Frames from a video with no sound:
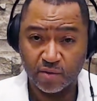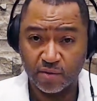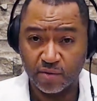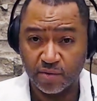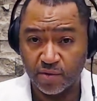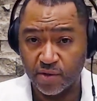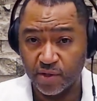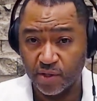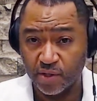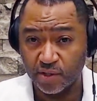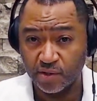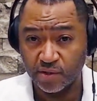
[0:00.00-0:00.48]

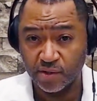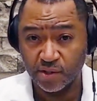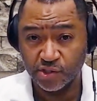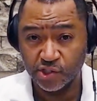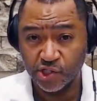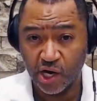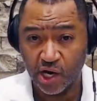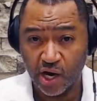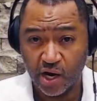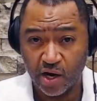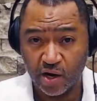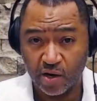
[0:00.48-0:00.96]
the
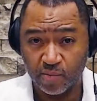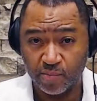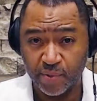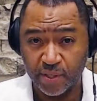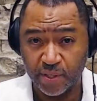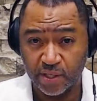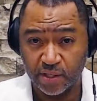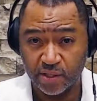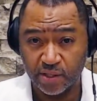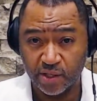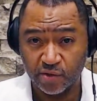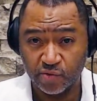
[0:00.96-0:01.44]
child
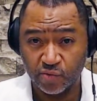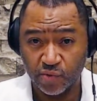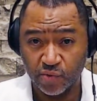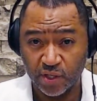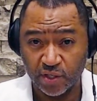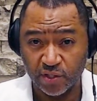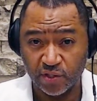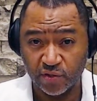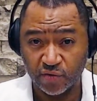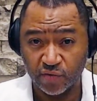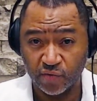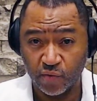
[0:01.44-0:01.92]
being at
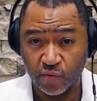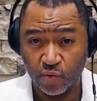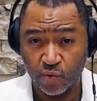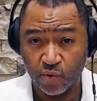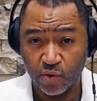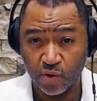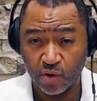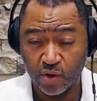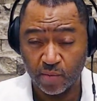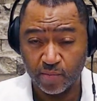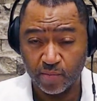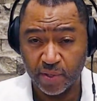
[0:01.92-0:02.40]
risk
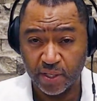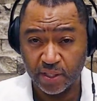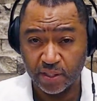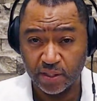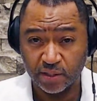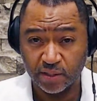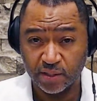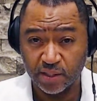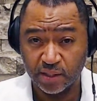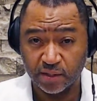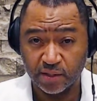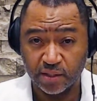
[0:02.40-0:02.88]
for being
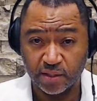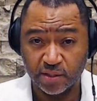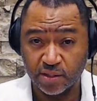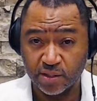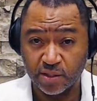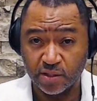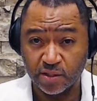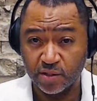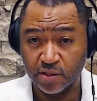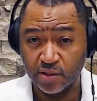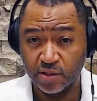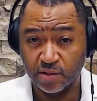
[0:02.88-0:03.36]
addicted
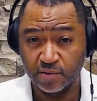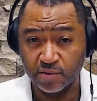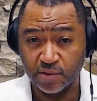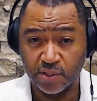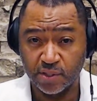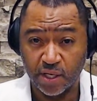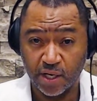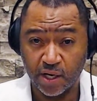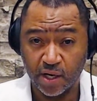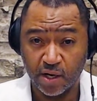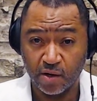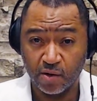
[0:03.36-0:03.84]
to
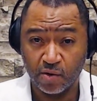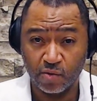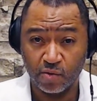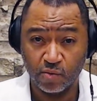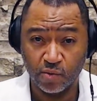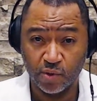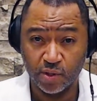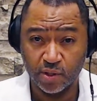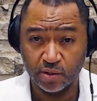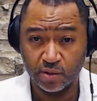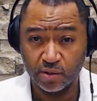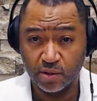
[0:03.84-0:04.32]

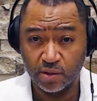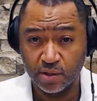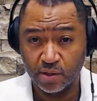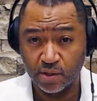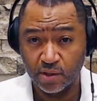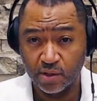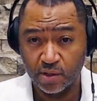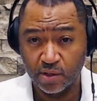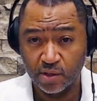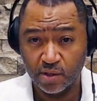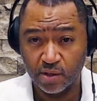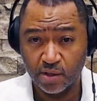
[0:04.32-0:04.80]
heroin,
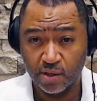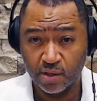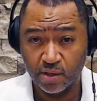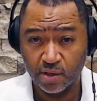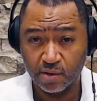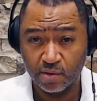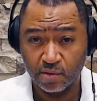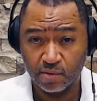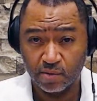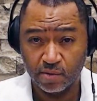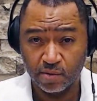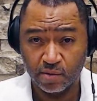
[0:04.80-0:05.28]

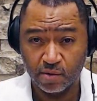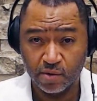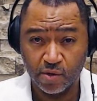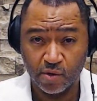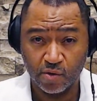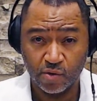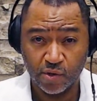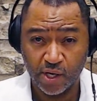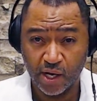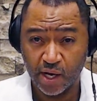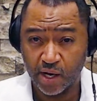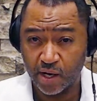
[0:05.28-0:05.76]
uh,
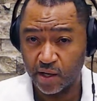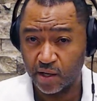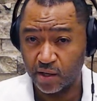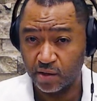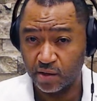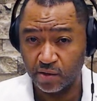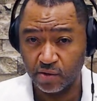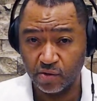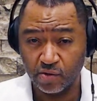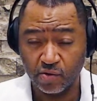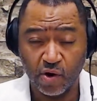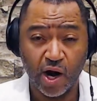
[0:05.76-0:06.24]

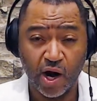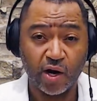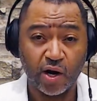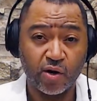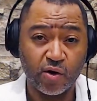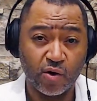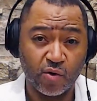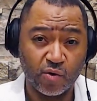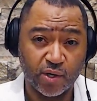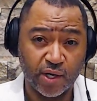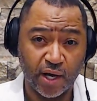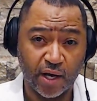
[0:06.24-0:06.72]
cocaine, crack
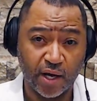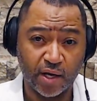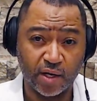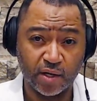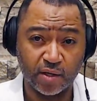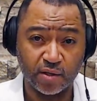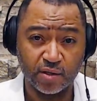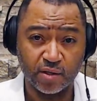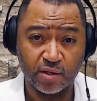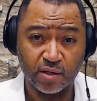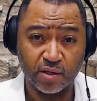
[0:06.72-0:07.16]
cocaine.